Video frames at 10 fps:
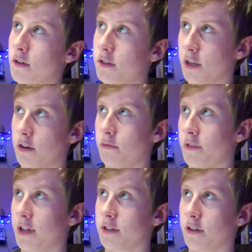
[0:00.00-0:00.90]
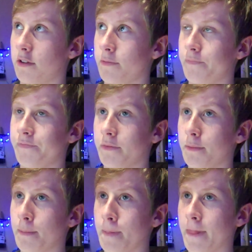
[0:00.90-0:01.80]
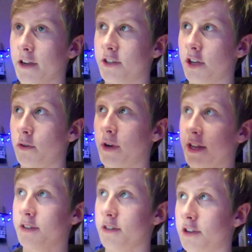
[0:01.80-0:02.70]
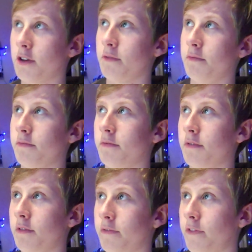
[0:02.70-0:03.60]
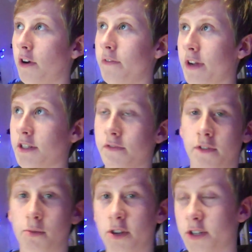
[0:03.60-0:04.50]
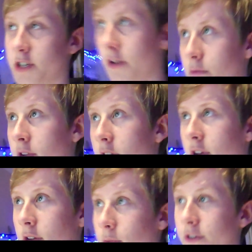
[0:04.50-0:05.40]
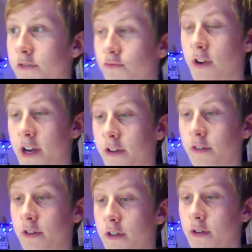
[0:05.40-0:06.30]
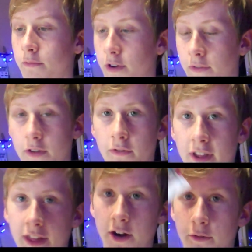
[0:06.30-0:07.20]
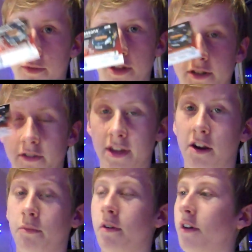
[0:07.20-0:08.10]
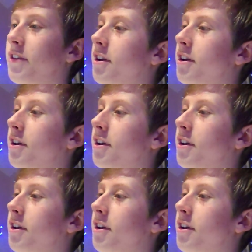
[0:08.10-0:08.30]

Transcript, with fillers: So that's like 5 lessons for the price of 2, which is really good. But if you ring that number that's on there, I'll try